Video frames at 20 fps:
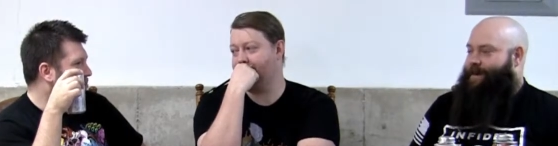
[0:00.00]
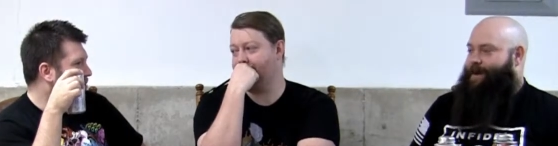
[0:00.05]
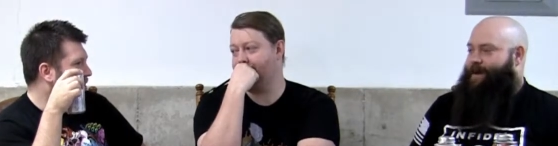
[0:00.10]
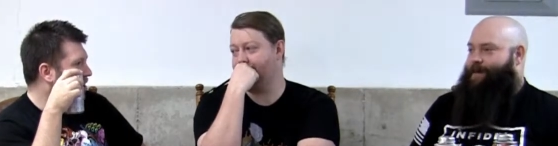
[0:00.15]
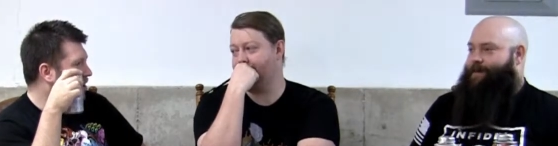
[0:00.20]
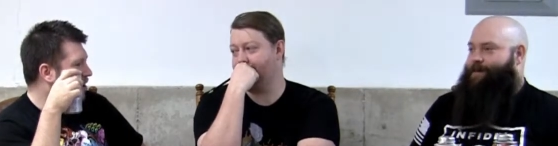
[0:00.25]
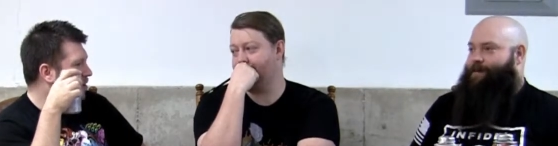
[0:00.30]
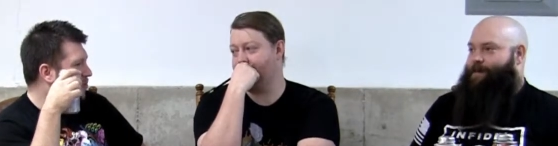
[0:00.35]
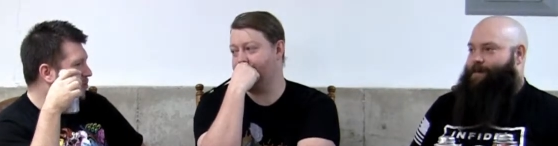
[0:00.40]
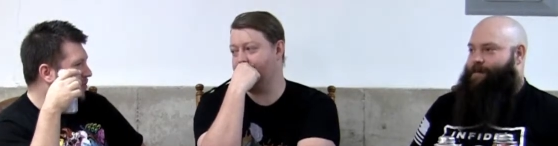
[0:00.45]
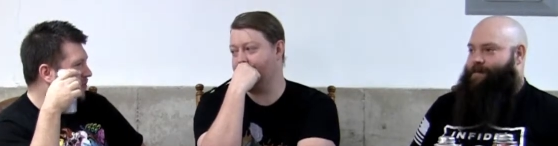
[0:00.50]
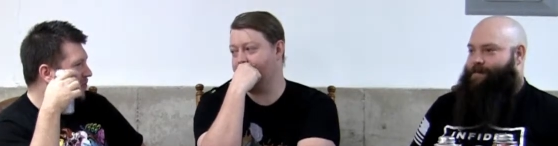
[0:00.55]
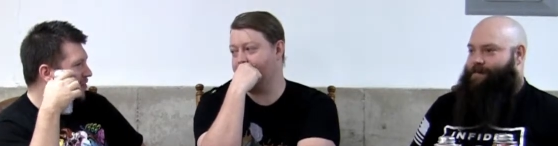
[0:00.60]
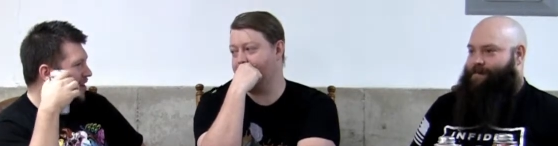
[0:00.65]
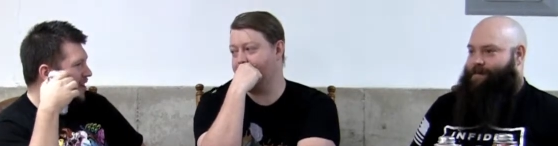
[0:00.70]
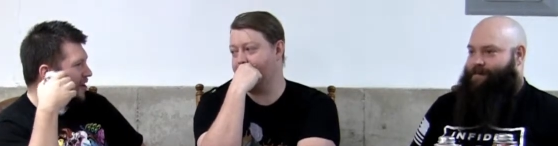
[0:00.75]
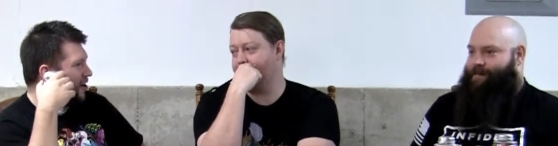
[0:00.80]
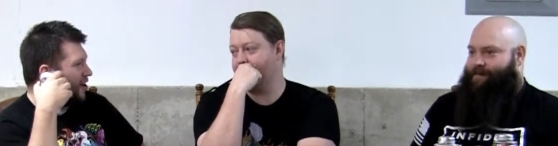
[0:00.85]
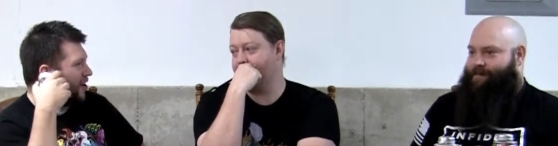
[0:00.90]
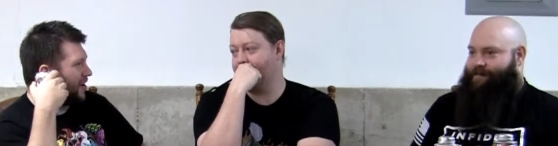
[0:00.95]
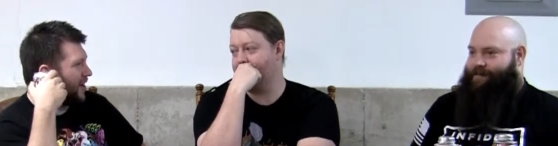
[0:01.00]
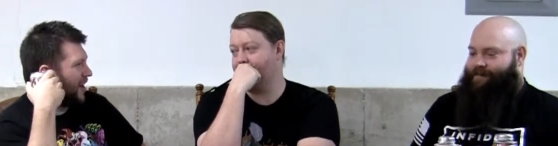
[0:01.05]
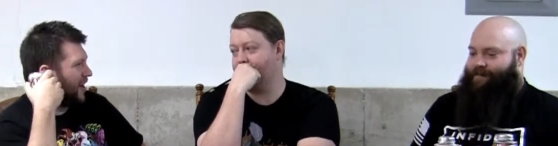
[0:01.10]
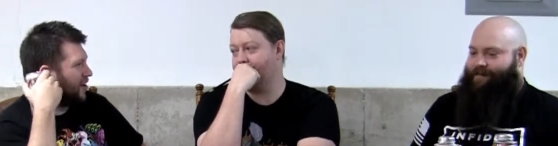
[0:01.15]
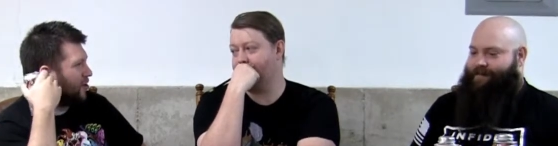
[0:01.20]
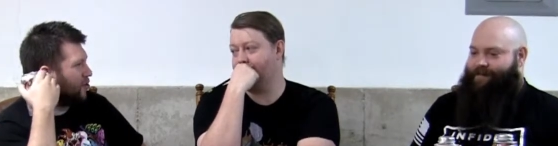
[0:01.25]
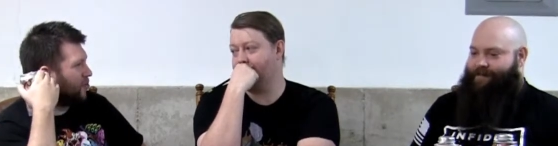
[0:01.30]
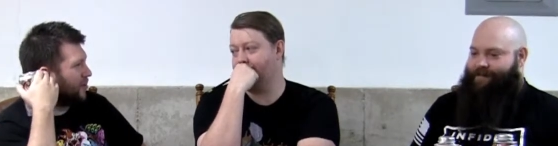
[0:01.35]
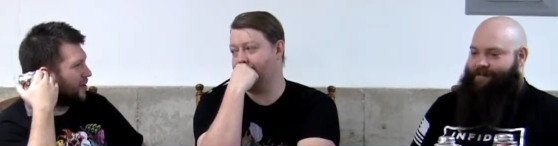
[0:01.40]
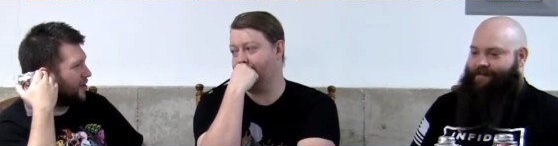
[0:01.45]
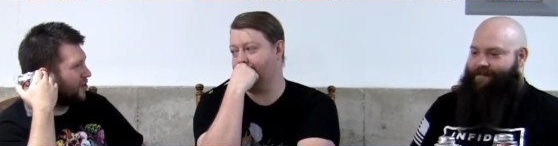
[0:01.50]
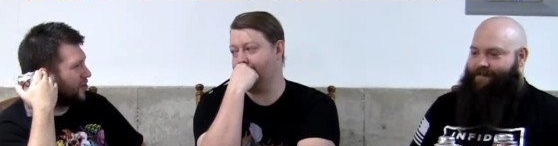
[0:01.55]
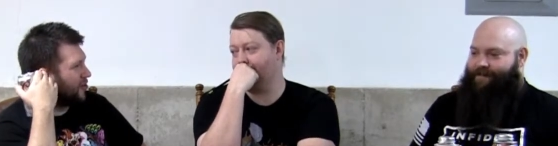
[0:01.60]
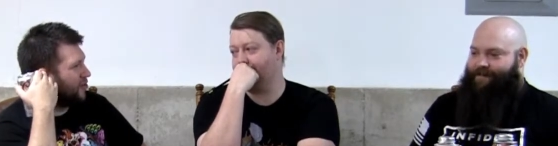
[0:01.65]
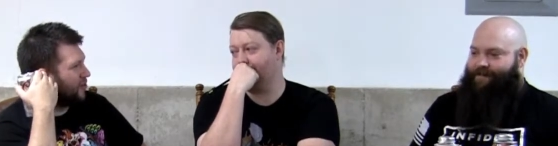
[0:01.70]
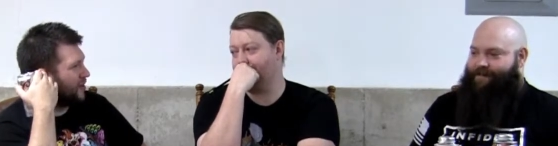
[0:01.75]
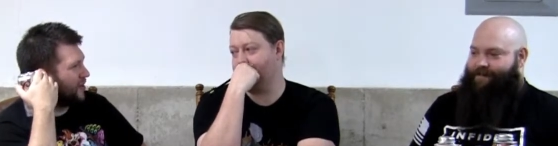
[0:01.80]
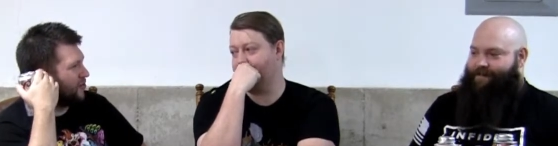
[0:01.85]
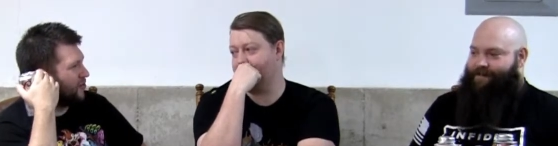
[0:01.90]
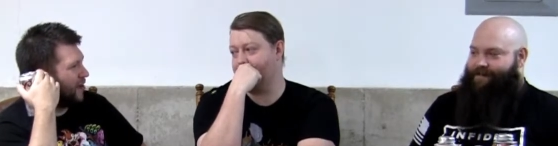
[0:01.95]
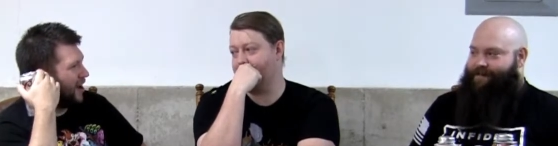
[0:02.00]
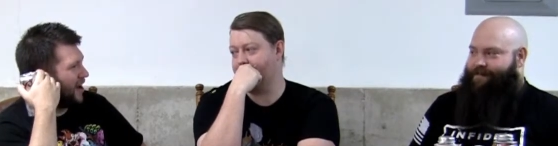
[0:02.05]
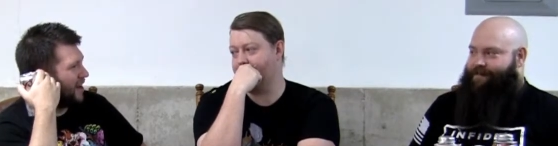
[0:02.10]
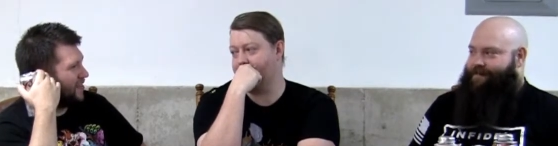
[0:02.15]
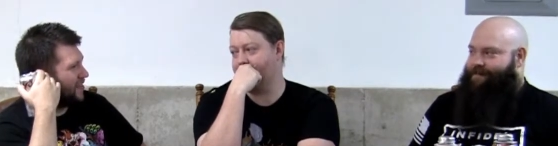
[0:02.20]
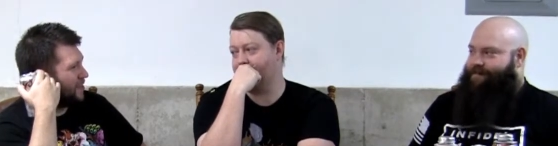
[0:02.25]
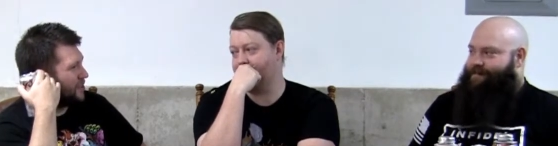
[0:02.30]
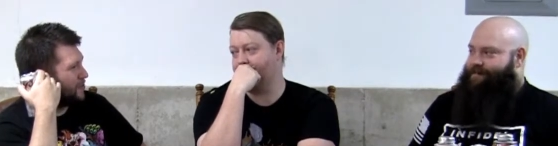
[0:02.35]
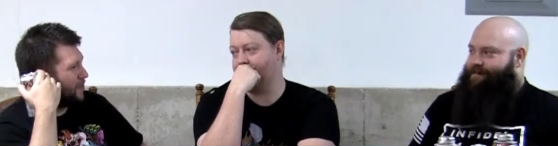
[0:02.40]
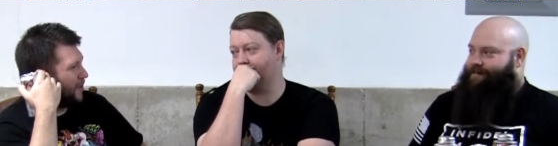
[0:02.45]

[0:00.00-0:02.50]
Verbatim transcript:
Speaker 1: oh. when when fucking Hawkeye and Old Man Logan ride in the